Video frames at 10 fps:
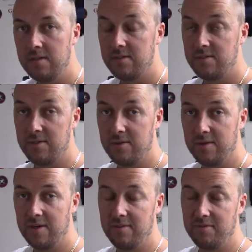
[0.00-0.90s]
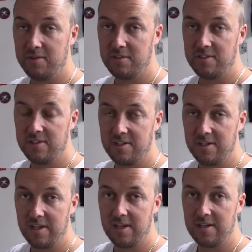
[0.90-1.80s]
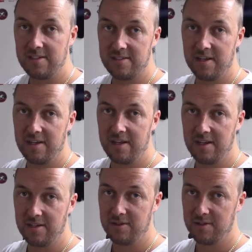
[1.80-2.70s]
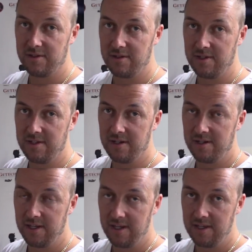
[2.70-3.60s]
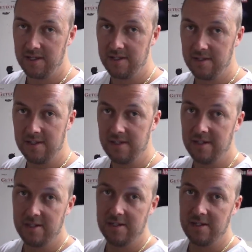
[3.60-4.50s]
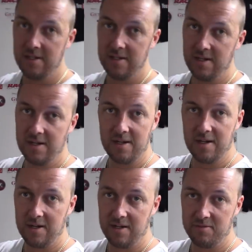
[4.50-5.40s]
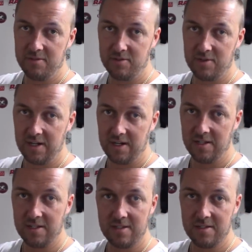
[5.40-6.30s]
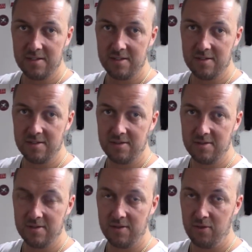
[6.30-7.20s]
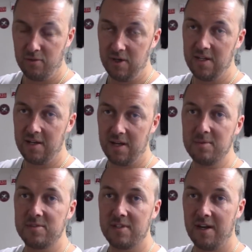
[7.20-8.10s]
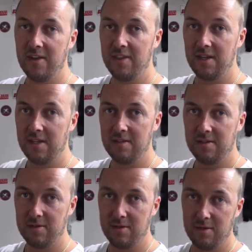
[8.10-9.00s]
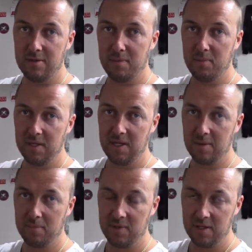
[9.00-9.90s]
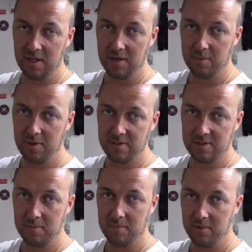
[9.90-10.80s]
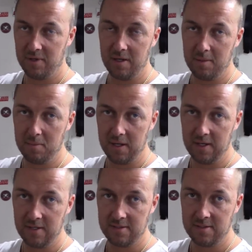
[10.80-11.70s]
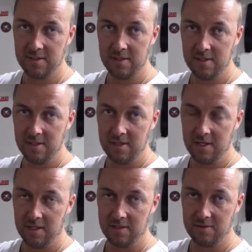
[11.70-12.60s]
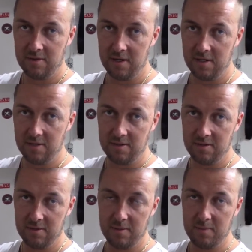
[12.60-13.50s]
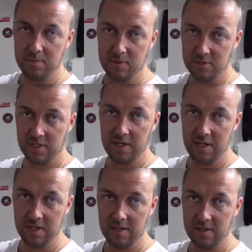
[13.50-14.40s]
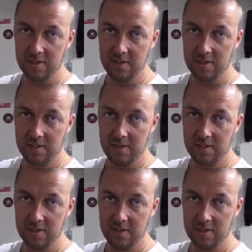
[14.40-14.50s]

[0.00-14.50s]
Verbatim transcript: So unfortunately guys, I had to call it a day. I've tried three times, I think, to pick up the gearbox and put it in place and try to push it in,